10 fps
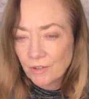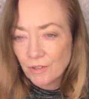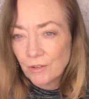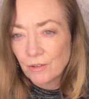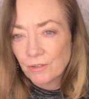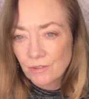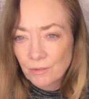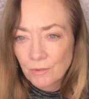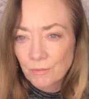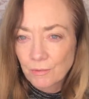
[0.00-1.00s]
your
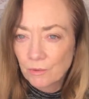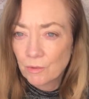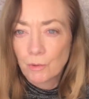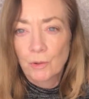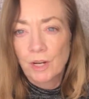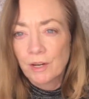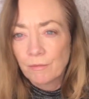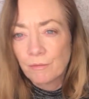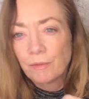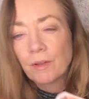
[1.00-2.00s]
sort of
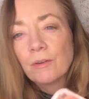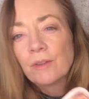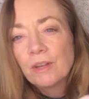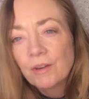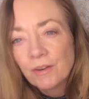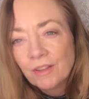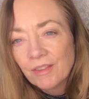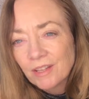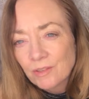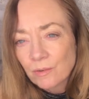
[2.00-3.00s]
creative flow that you're in,
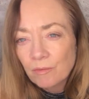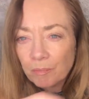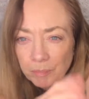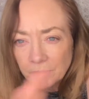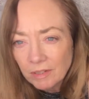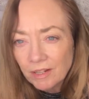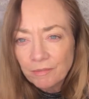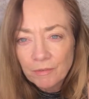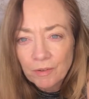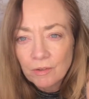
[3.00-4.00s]
that sort of
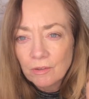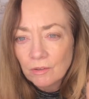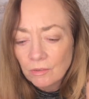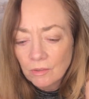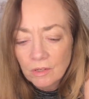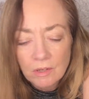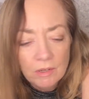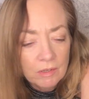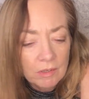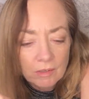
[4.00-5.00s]
playful
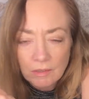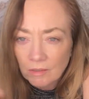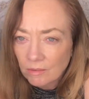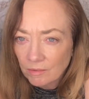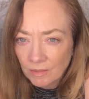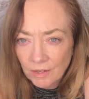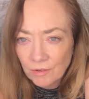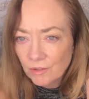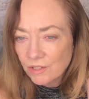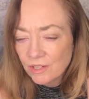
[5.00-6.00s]

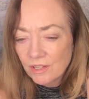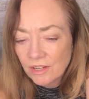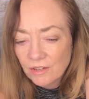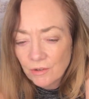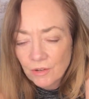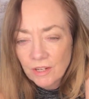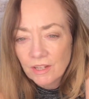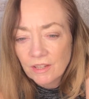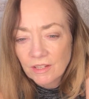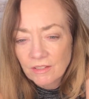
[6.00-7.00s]
energy that you're
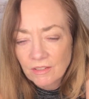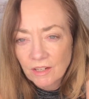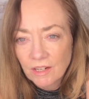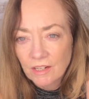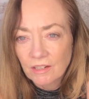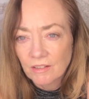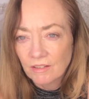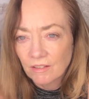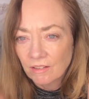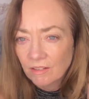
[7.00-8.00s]
in, that's like
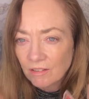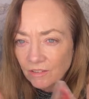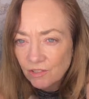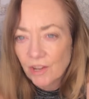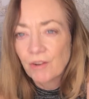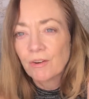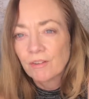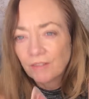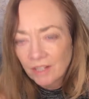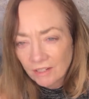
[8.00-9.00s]
generative,
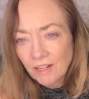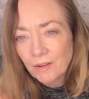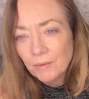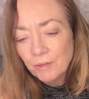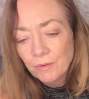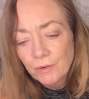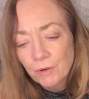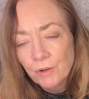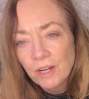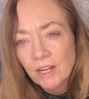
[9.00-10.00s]
like allowing you to
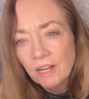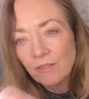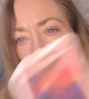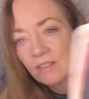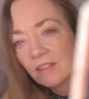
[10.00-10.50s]
create. And this